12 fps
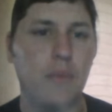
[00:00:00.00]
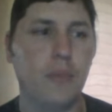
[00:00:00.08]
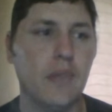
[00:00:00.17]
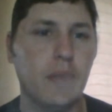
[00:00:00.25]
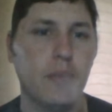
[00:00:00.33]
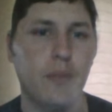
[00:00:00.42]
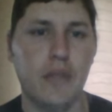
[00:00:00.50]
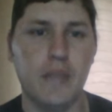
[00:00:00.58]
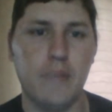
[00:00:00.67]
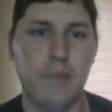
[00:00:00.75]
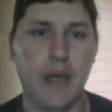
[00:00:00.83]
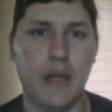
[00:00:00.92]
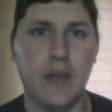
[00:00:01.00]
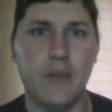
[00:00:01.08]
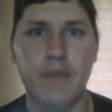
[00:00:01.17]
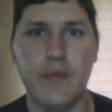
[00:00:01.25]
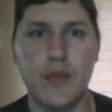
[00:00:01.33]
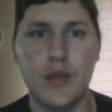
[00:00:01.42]
where did my
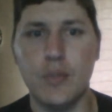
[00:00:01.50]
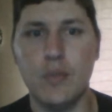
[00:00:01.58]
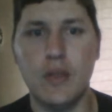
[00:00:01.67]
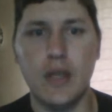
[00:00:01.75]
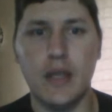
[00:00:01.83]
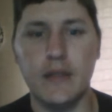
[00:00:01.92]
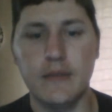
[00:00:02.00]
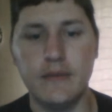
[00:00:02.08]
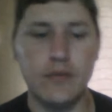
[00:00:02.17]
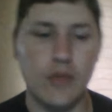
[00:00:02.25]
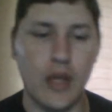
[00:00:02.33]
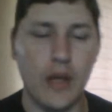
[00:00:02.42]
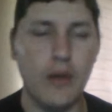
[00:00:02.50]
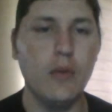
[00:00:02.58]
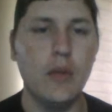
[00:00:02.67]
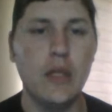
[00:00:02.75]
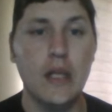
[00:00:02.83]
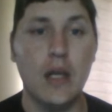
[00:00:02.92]
Druga go?